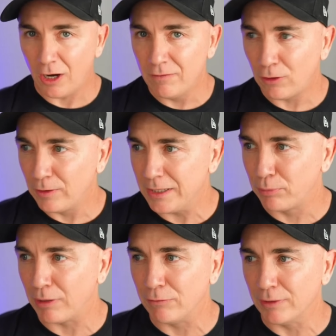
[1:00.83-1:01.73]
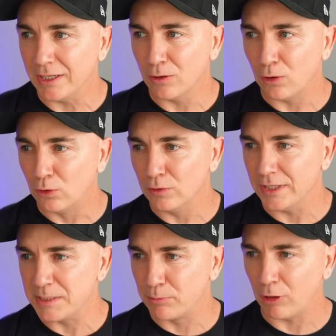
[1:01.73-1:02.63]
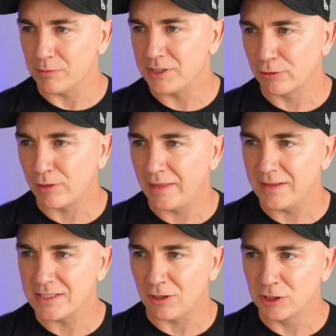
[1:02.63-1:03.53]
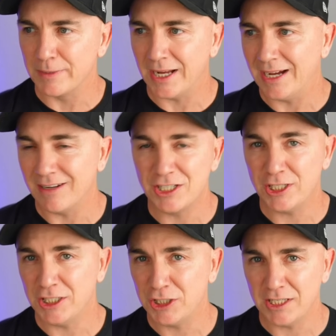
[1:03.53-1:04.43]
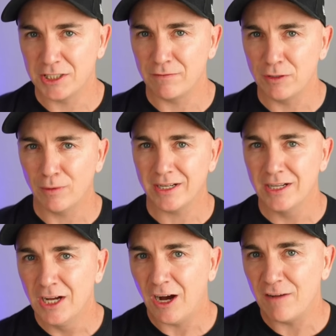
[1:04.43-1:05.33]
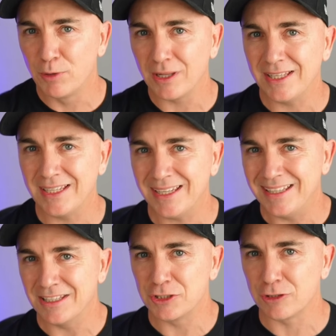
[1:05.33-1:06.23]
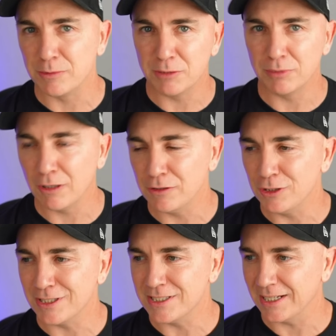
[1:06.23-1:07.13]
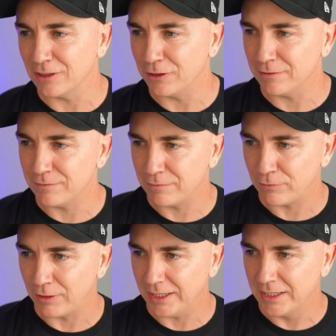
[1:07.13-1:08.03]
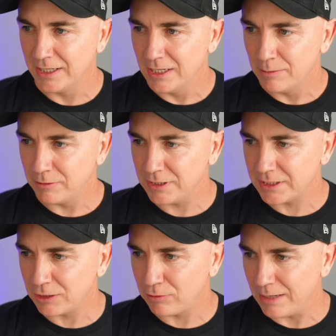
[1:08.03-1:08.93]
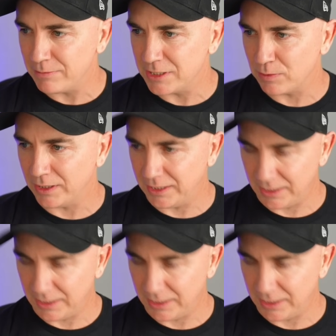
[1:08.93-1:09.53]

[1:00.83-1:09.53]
I've already pre-written all these prompts and I've created this ultimate AI cheat sheet. So if you want it, I've put a link in the description below and you can download it for free. But we're just gonna grab this one